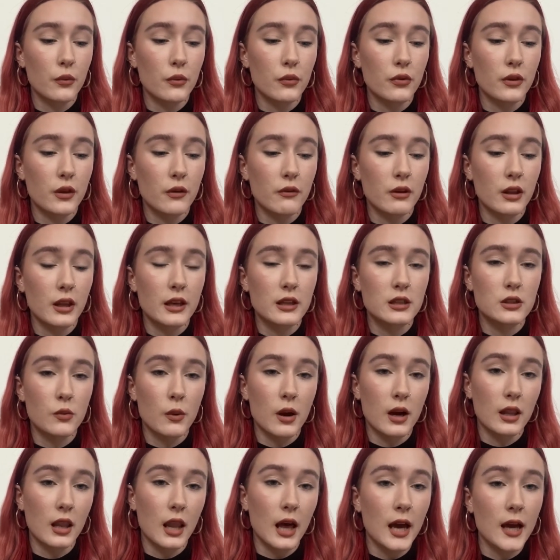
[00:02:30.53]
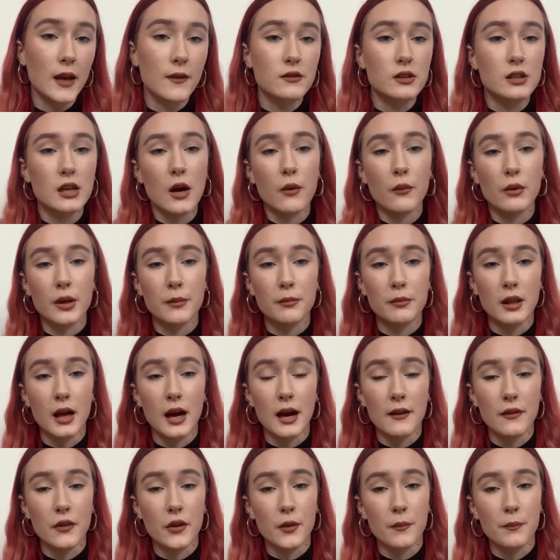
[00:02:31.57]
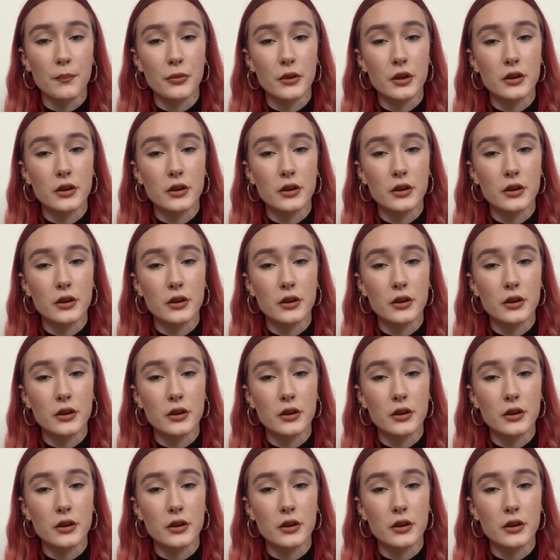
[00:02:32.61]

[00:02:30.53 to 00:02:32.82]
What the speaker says: they relate to our lives and how we apply them